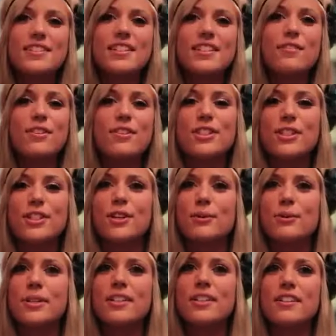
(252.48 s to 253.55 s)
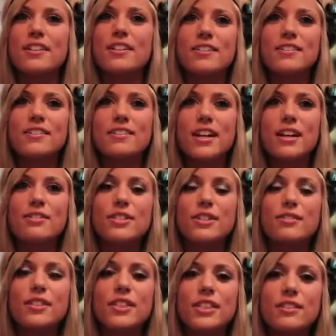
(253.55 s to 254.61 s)
If it's a girl winner, I'll
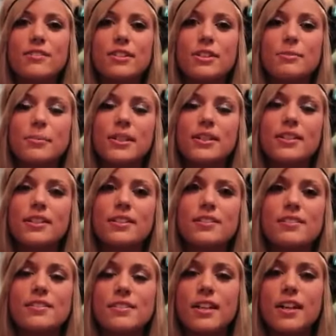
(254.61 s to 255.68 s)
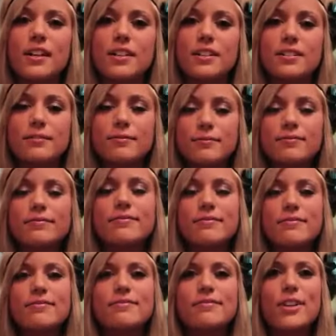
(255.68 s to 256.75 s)
definitely give her a big kiss and a hug.
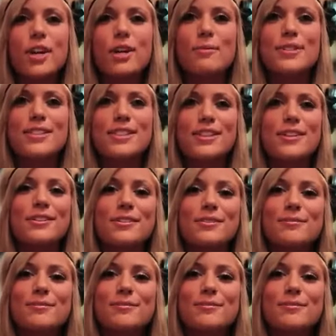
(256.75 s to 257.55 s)
Hope it's a girl.